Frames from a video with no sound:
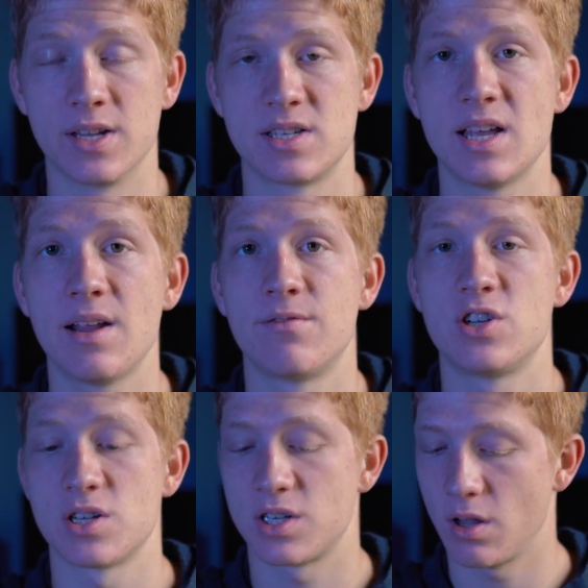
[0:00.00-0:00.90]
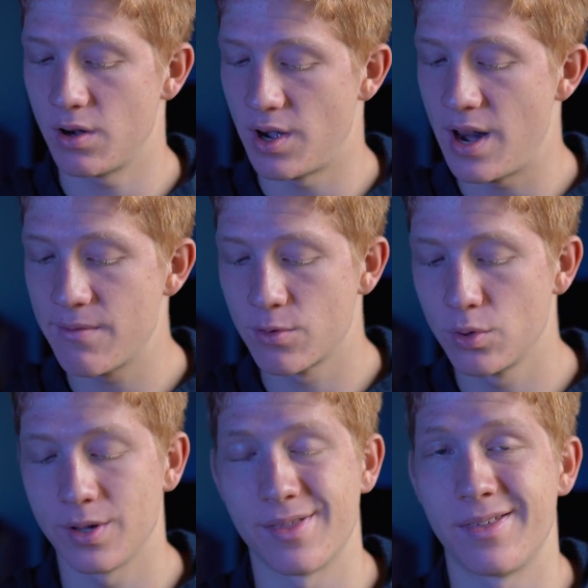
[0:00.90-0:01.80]
Instead of just never
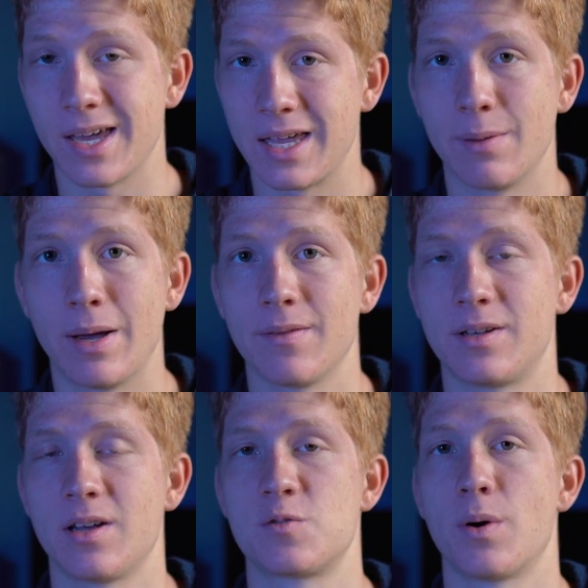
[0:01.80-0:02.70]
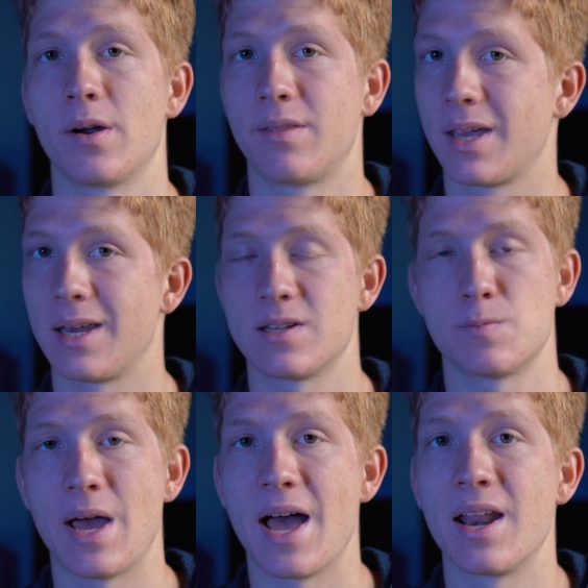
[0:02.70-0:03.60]
really thinking about the touch bar, thinking it's
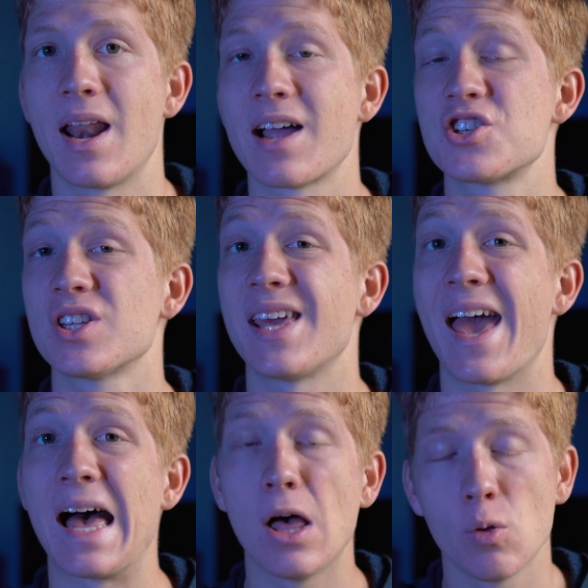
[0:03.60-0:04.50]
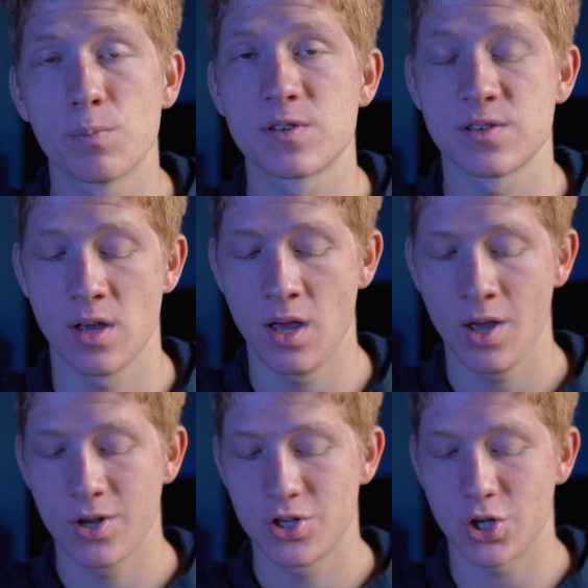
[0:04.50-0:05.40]
bad, it actually helps
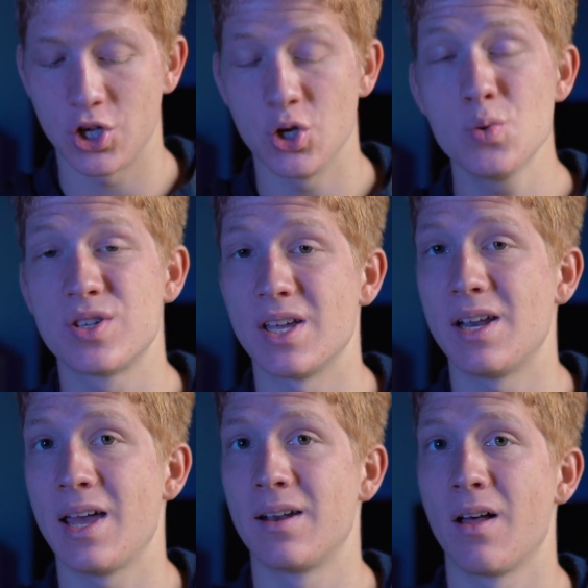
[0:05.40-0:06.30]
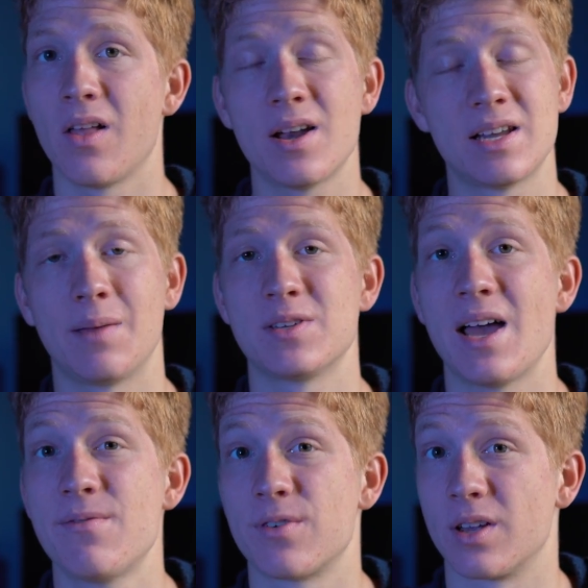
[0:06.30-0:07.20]
to use it. And a lot of times
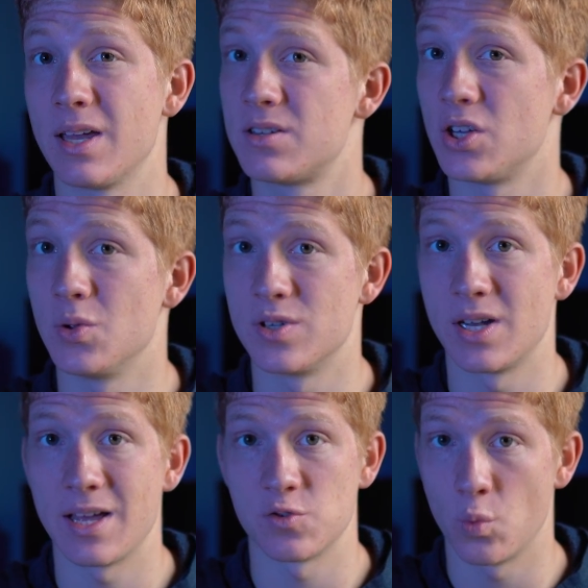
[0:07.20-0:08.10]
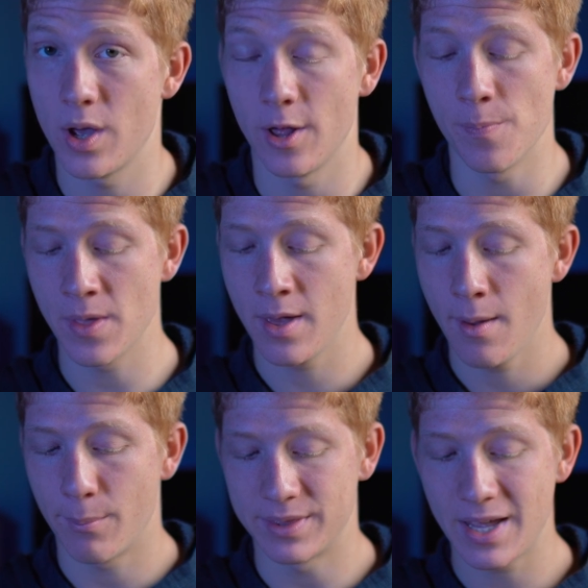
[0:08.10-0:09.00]
I forget to use it as well.
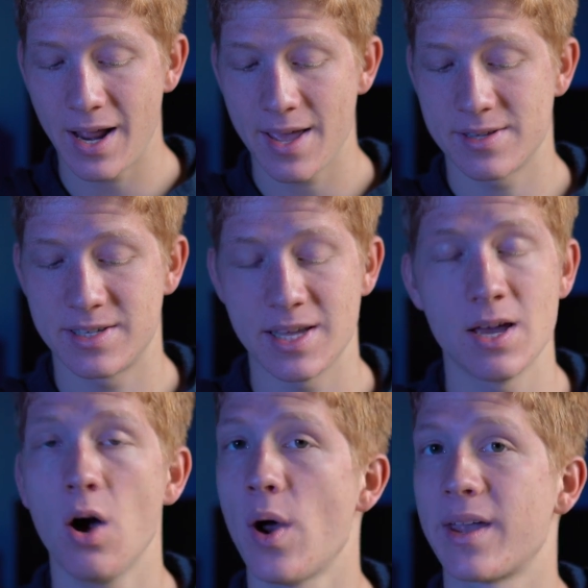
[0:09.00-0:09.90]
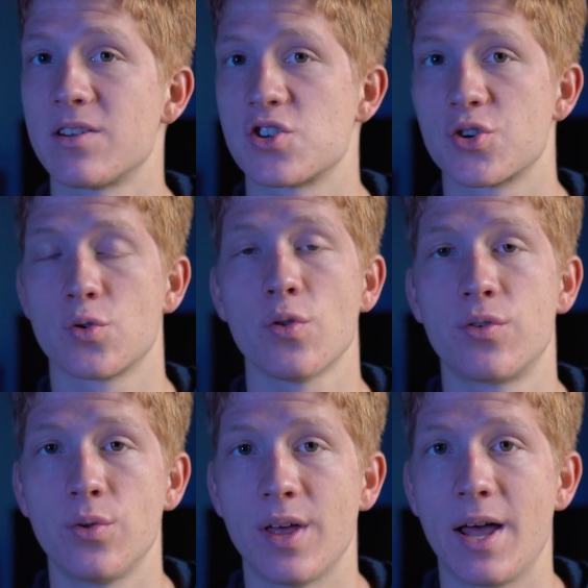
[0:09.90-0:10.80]
But then I see, oh, I can just scroll
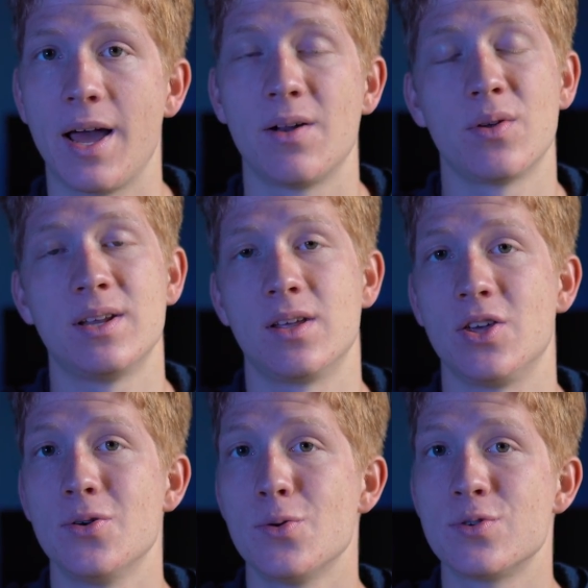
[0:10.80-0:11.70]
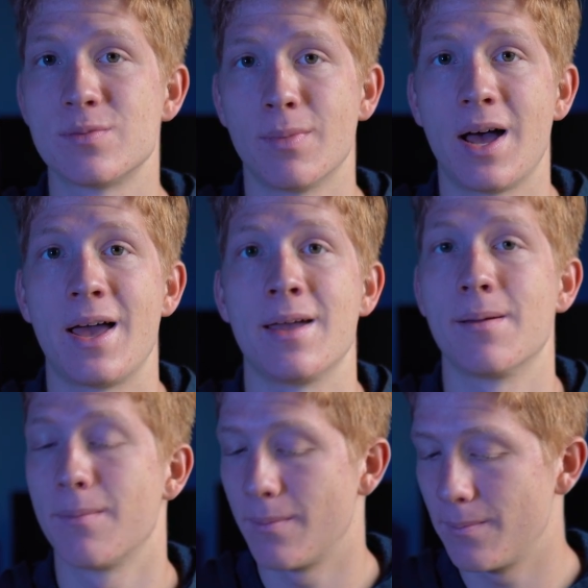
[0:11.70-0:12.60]
through that. I don't need to use my
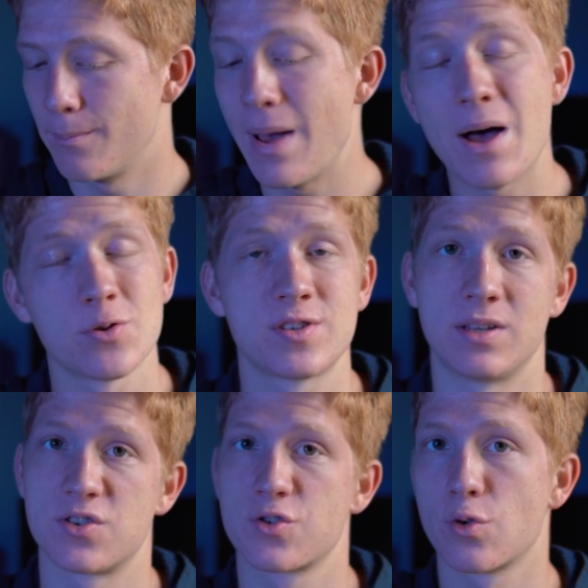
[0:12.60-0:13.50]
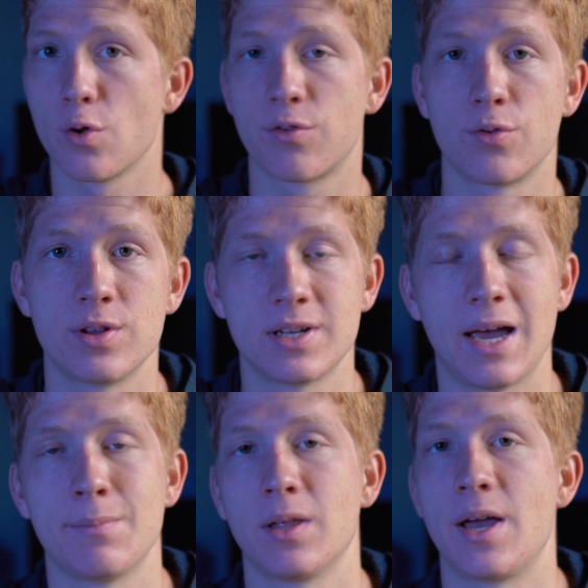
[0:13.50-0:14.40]
mouse and scroll through the
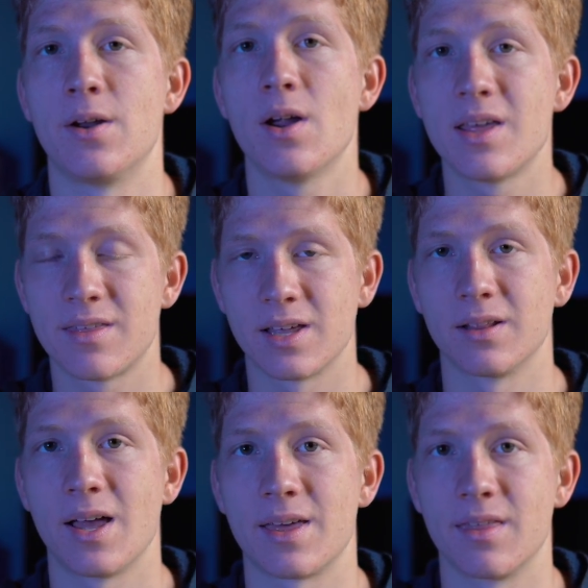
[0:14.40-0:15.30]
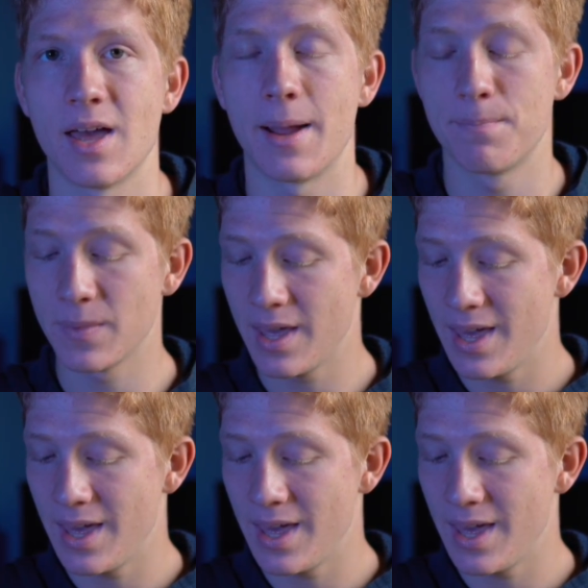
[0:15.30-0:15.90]
timeline or anything like that.